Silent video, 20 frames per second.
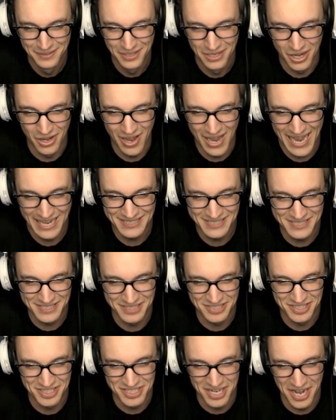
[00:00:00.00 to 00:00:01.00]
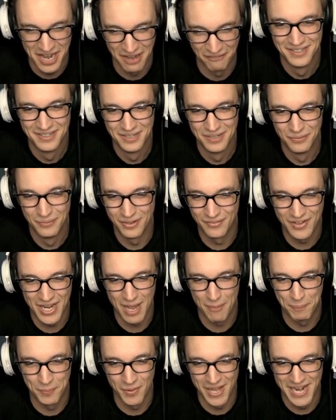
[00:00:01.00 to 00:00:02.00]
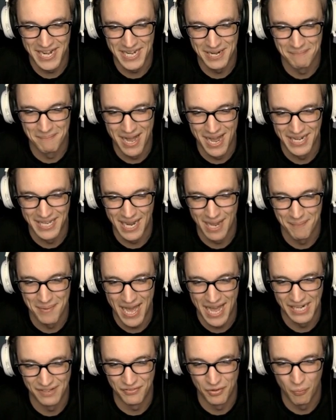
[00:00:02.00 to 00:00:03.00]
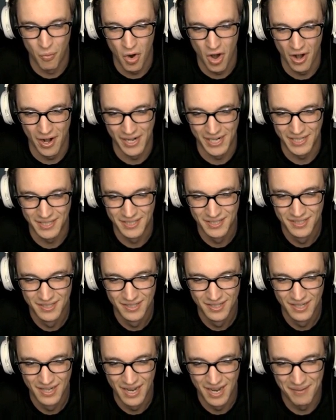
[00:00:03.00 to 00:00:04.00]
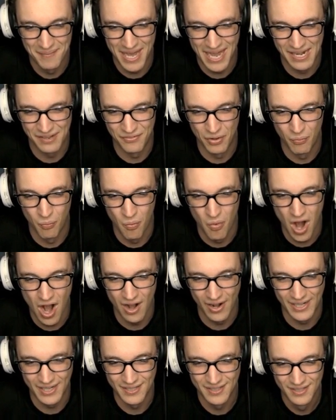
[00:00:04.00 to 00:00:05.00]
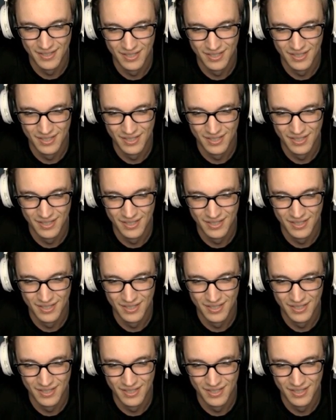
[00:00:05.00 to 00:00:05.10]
Oh, that's the stuff. We've got plenty of money. I'm not even worried. I'm not even worried.